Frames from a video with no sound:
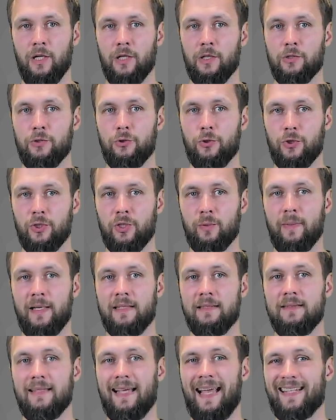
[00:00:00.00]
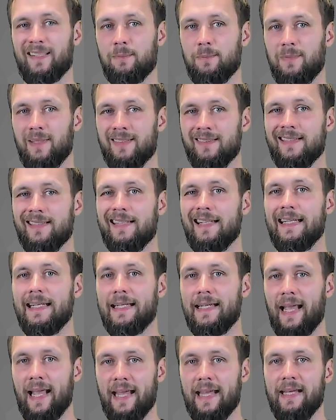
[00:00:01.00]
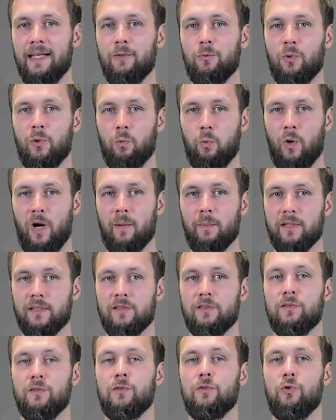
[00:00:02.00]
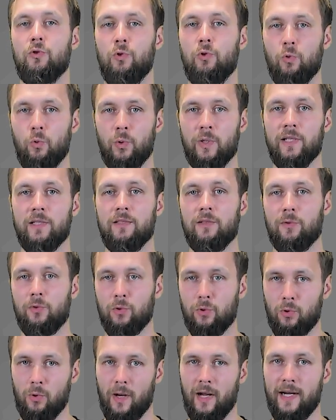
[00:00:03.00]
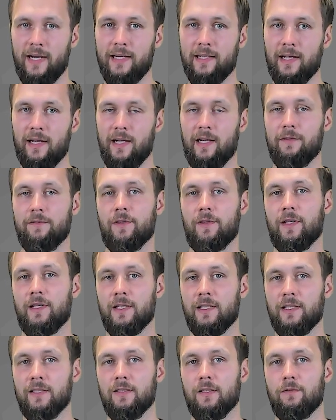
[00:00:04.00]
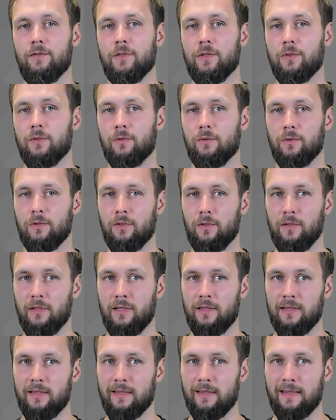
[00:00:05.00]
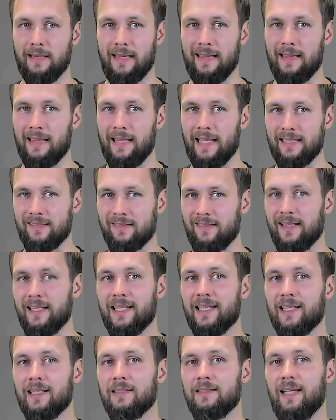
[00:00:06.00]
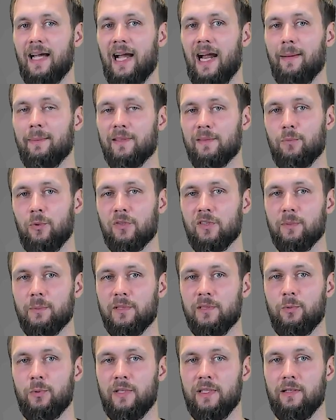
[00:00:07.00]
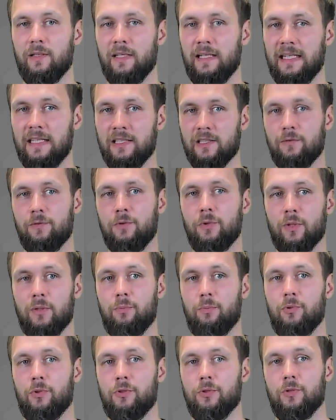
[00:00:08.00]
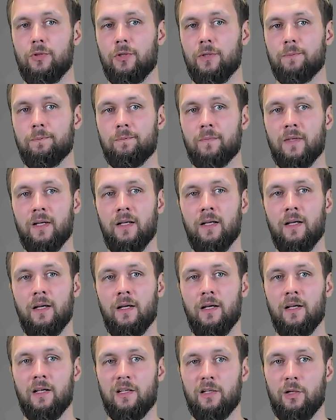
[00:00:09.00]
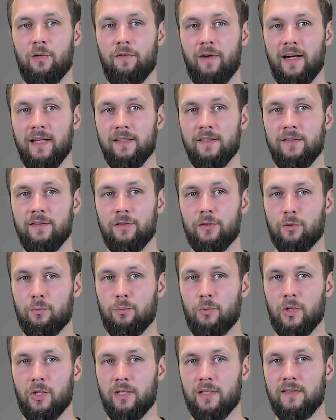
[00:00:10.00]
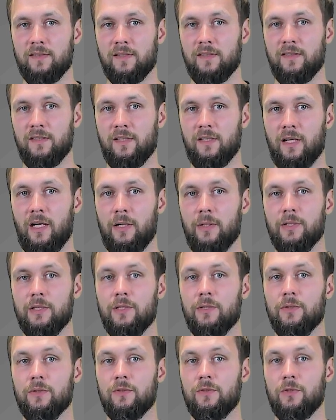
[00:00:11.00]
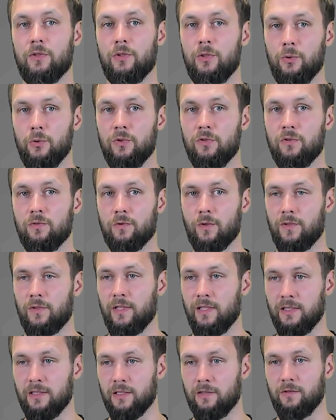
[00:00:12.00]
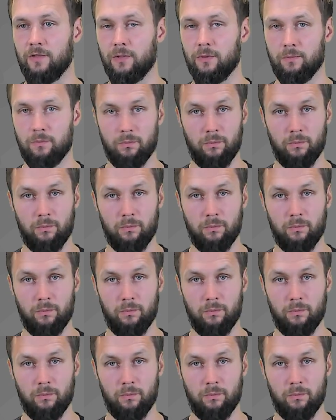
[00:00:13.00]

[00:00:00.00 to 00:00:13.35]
Document explicitly gained requirements. Do it right after that interview. As little time as possible between interview and protocol. Revise your models and scenarios used for the interview.